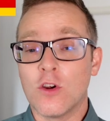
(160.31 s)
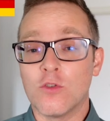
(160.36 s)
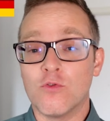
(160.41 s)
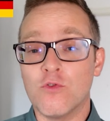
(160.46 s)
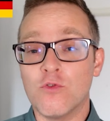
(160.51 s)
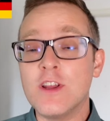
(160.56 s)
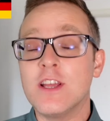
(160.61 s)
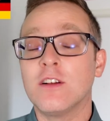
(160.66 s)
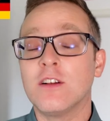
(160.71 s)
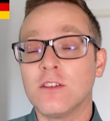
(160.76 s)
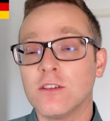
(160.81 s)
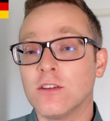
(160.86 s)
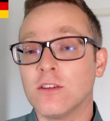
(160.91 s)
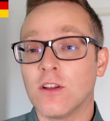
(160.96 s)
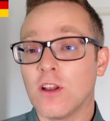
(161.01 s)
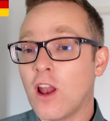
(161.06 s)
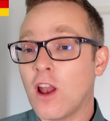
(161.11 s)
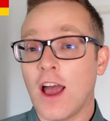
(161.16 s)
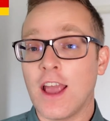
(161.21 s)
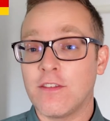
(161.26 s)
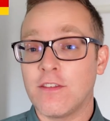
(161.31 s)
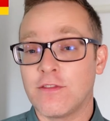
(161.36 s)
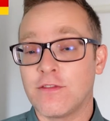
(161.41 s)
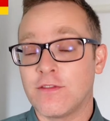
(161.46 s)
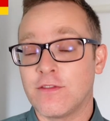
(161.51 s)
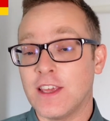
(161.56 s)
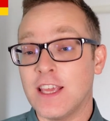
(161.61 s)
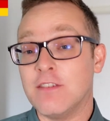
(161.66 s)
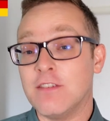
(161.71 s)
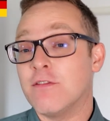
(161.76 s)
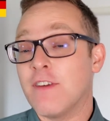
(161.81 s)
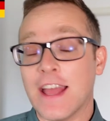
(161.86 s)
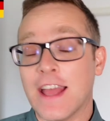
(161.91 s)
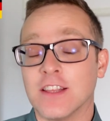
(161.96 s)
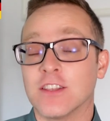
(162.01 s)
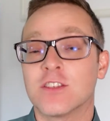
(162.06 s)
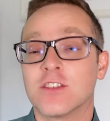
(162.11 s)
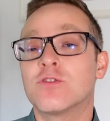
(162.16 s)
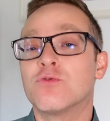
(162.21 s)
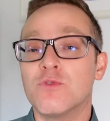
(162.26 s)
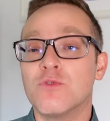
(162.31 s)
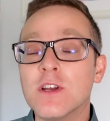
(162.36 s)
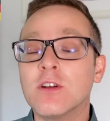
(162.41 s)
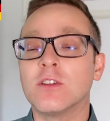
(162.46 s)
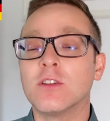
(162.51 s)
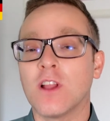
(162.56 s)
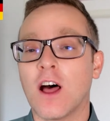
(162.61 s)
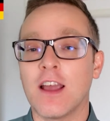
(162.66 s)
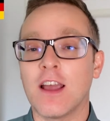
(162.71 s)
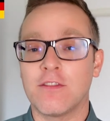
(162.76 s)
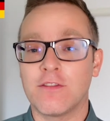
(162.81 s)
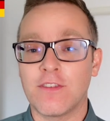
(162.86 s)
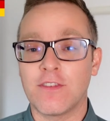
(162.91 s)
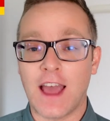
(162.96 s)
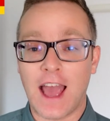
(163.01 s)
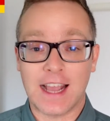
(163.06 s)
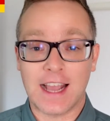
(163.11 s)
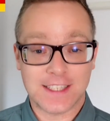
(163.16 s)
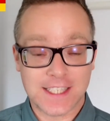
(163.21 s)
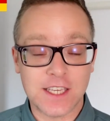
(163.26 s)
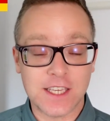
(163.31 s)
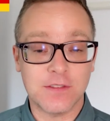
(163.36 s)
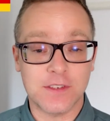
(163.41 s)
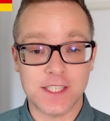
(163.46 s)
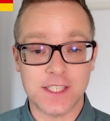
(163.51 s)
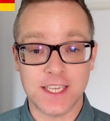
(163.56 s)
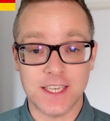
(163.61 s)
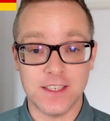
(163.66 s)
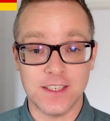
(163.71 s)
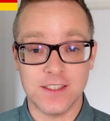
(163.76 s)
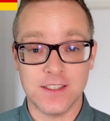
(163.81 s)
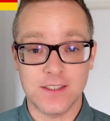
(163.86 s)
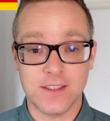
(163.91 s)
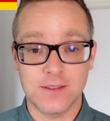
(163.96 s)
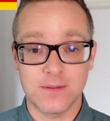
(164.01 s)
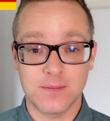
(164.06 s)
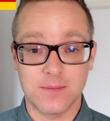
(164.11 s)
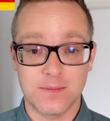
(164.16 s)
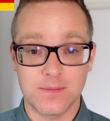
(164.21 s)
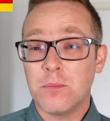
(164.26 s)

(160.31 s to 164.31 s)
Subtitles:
real-life events, real-life activities.